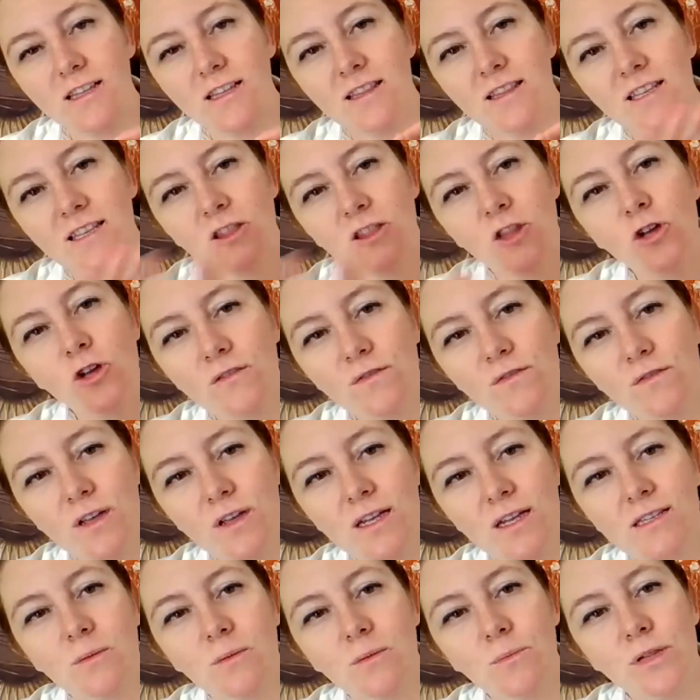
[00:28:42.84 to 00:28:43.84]
look of it
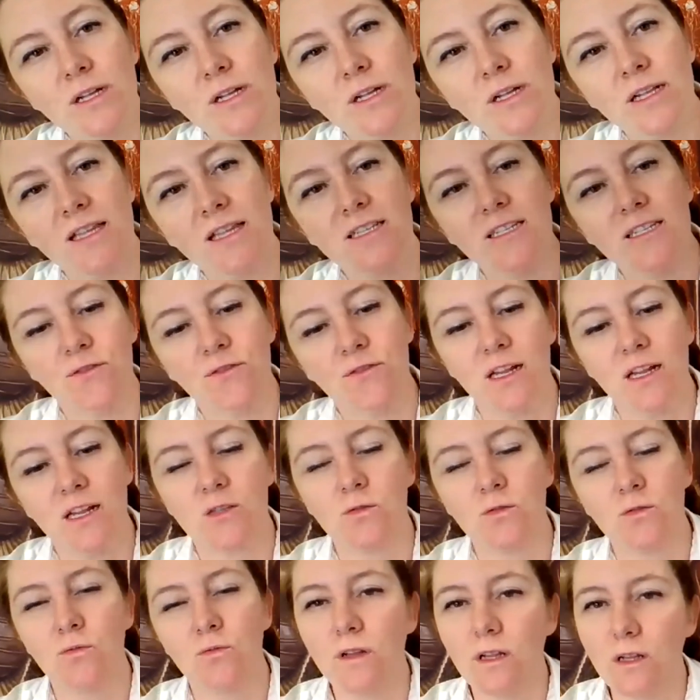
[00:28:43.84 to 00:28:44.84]
is completely different. It's
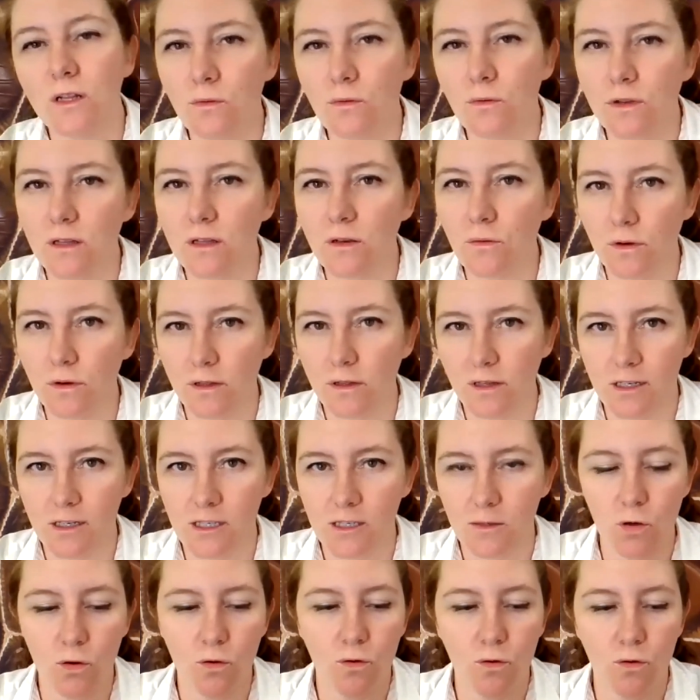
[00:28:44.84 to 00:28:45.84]
really, really, really
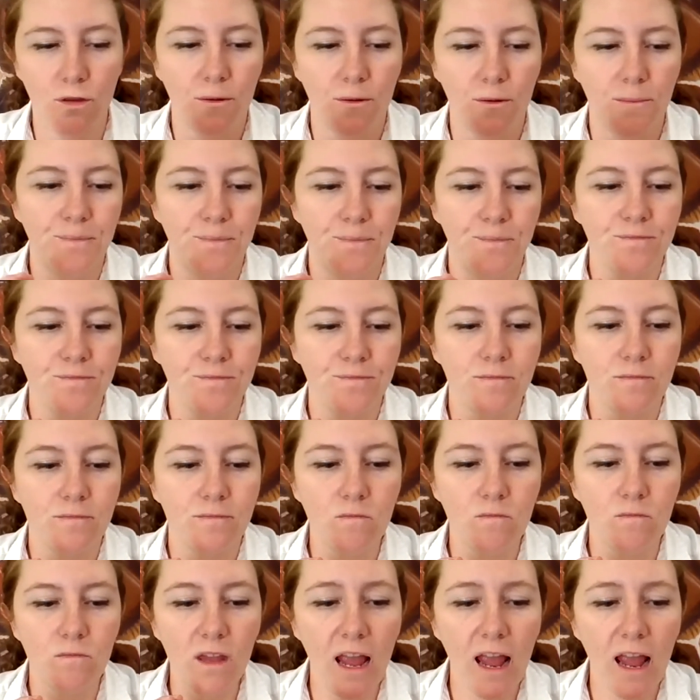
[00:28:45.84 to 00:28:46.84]
smooth.
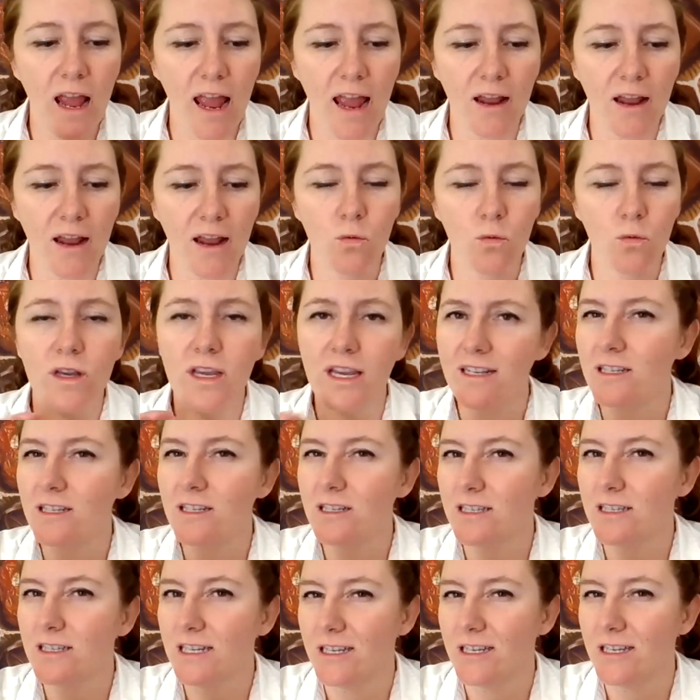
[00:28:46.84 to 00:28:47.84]
And we'll get into
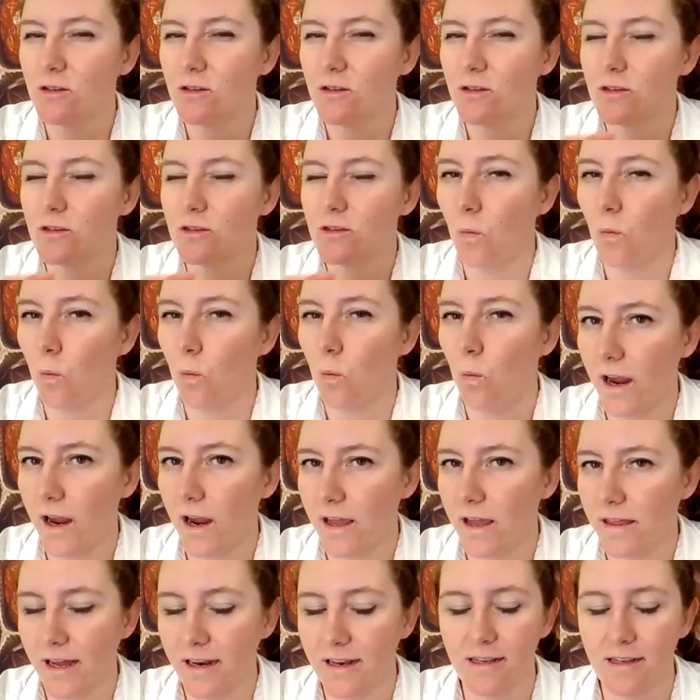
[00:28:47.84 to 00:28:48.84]
details on why
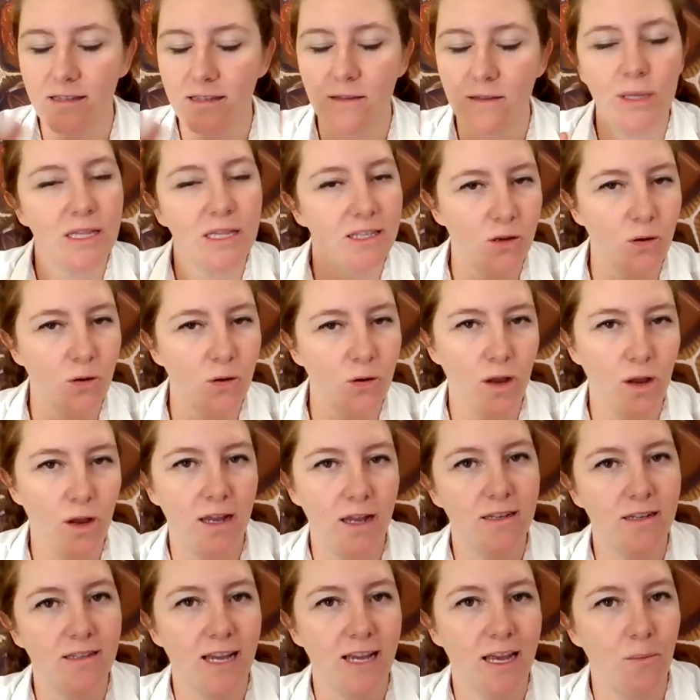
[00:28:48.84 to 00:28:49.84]
that is. But let's go ahead
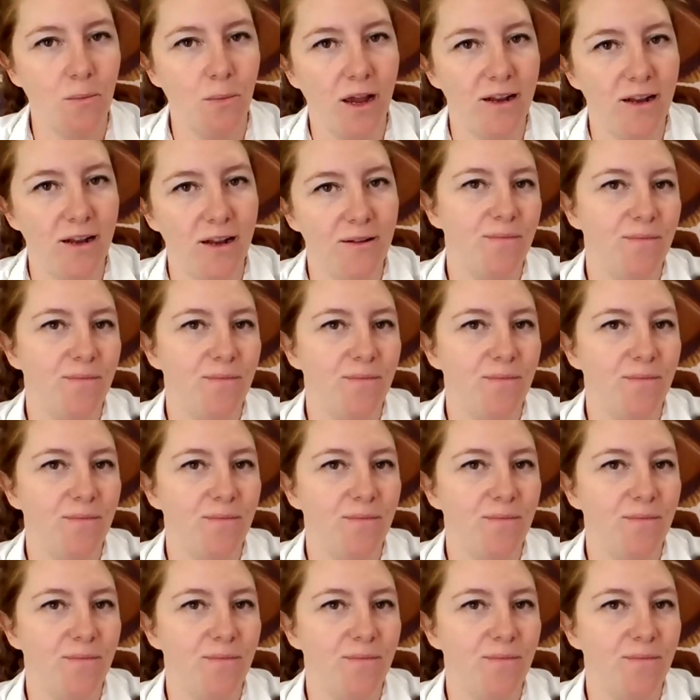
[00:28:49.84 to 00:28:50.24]
and take a bite.